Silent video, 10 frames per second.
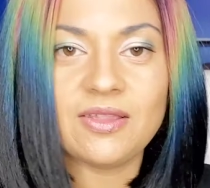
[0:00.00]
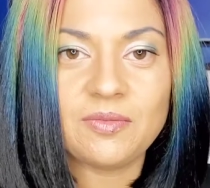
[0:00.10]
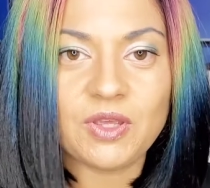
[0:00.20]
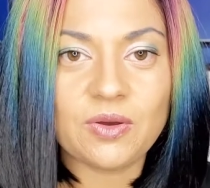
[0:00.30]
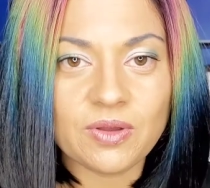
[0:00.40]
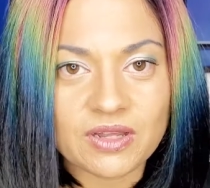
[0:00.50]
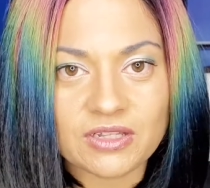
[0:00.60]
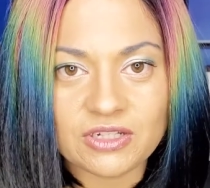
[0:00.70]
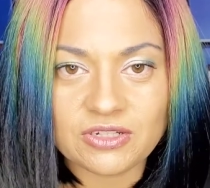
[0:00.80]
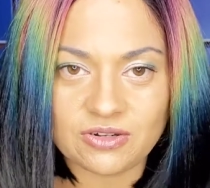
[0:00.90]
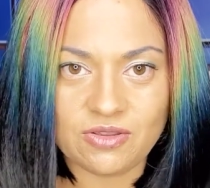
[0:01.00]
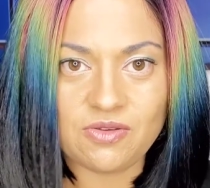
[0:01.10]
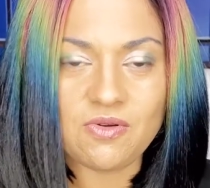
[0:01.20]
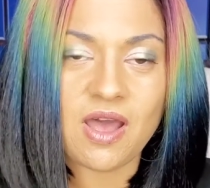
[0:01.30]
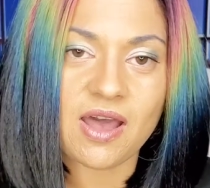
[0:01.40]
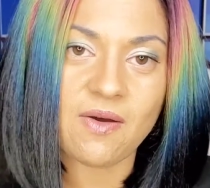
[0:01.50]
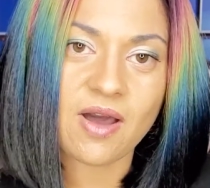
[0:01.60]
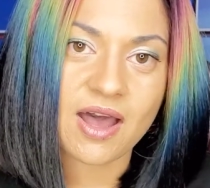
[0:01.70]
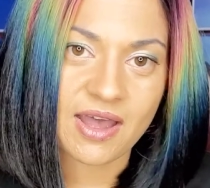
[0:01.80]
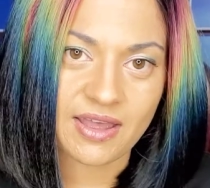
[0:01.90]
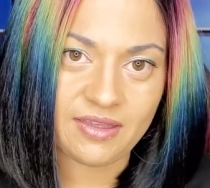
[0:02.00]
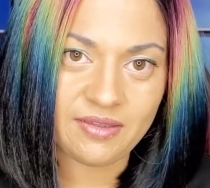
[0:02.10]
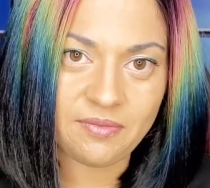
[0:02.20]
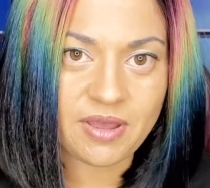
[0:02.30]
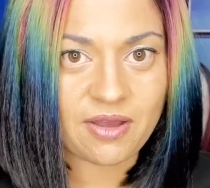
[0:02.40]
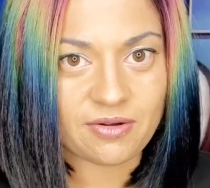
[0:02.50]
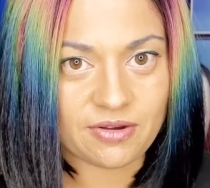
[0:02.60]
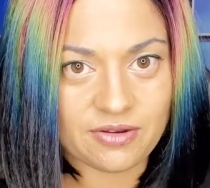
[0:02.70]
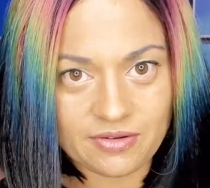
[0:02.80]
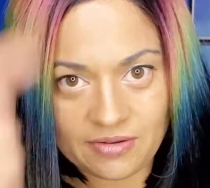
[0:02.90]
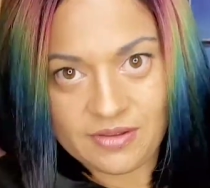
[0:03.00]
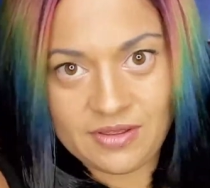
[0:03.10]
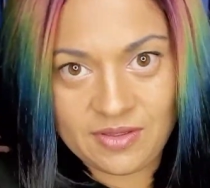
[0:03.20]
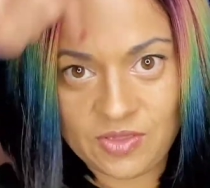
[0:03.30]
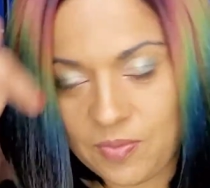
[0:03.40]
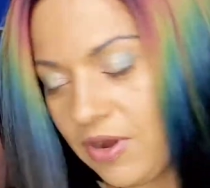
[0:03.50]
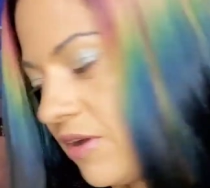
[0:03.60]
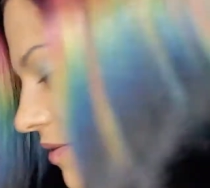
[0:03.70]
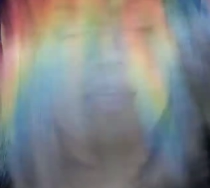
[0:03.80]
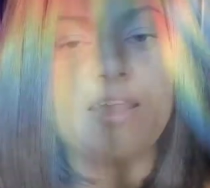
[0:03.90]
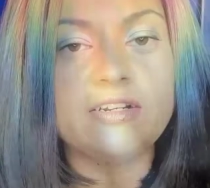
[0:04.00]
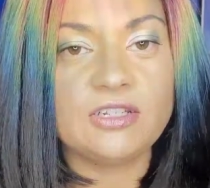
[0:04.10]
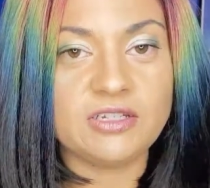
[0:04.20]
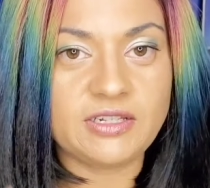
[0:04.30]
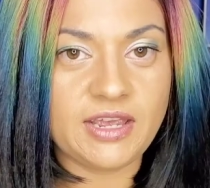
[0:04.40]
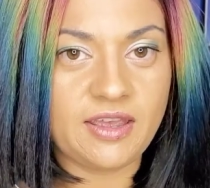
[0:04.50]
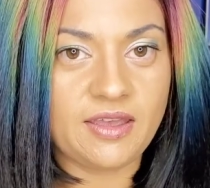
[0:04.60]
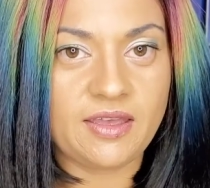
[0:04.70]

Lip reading: me quickly show you how I powder the part. I actually take